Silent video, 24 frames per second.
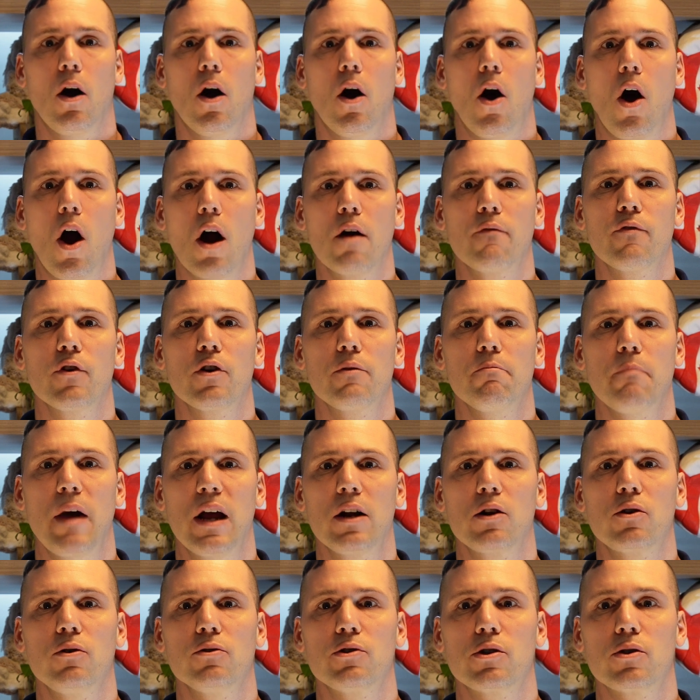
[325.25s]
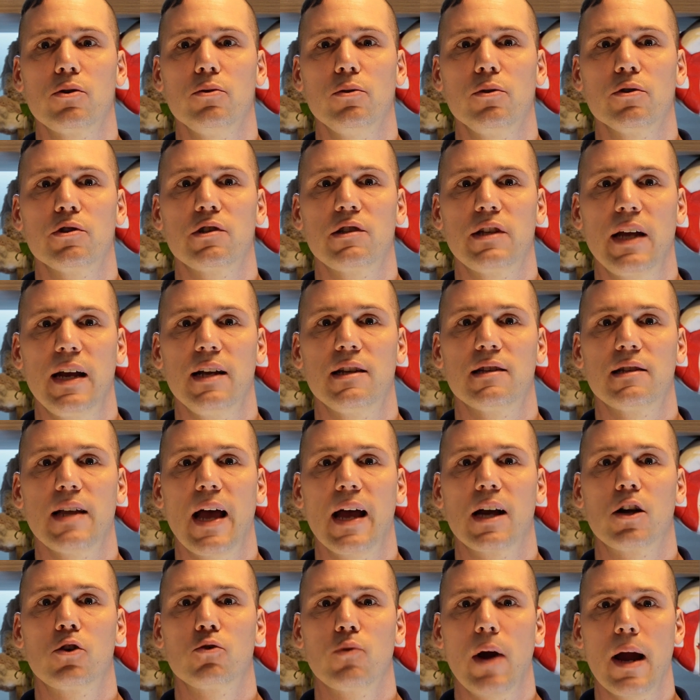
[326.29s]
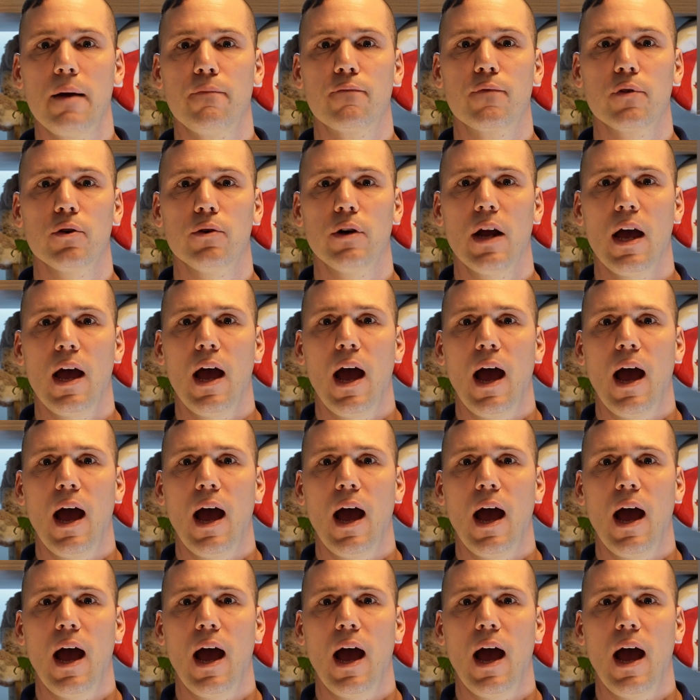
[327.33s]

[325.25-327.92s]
Harvard Medical School states that grapefruit